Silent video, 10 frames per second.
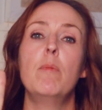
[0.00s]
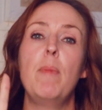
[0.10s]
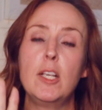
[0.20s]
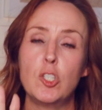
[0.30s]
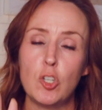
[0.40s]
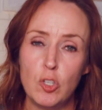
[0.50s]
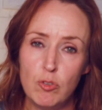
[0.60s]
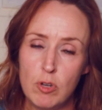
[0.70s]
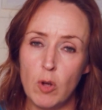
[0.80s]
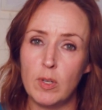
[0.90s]
Make sure
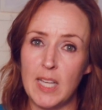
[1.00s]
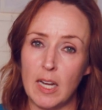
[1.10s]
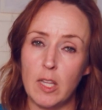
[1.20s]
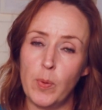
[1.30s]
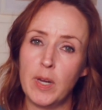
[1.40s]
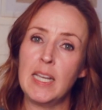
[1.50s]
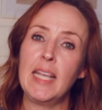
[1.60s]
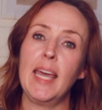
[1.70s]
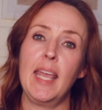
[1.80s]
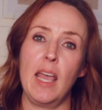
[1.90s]
you know exactly where you're going to
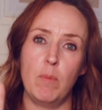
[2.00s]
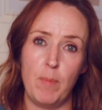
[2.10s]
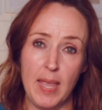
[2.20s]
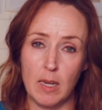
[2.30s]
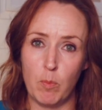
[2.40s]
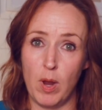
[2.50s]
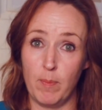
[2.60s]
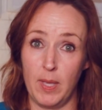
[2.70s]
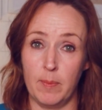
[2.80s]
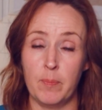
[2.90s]
get it and make an
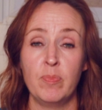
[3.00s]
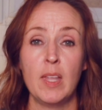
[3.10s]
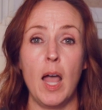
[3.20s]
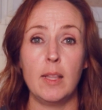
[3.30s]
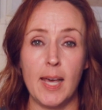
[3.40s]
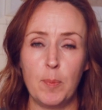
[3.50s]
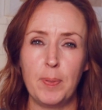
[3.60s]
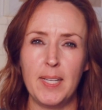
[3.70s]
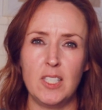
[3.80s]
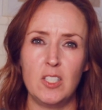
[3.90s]
appointment. A lot of
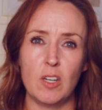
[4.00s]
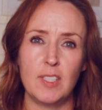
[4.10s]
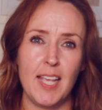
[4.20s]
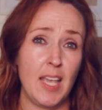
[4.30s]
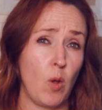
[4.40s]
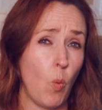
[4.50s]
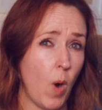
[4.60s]
places are taking